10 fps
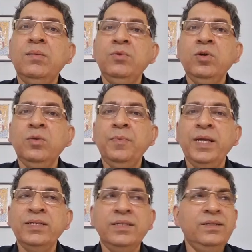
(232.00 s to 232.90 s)
to come to your
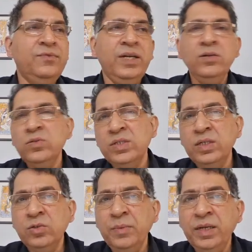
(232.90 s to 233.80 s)
page, and if they don't
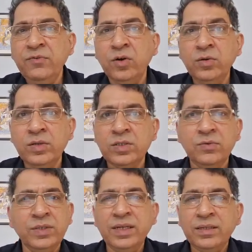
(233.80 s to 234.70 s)
see too many followers
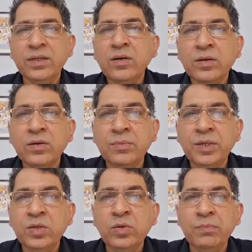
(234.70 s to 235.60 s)
over there, they're not going to
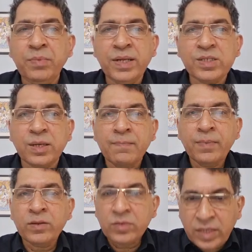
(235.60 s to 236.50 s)
be too impressed.
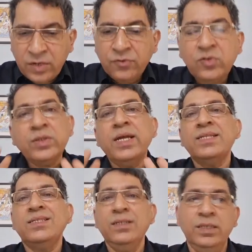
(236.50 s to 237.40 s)
Therefore,
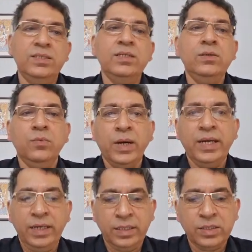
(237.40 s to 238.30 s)
that's the reason why
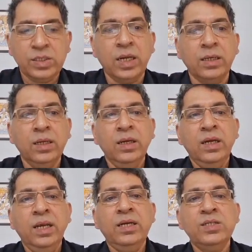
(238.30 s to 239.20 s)
it is done.
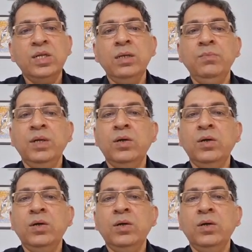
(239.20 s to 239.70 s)
It is done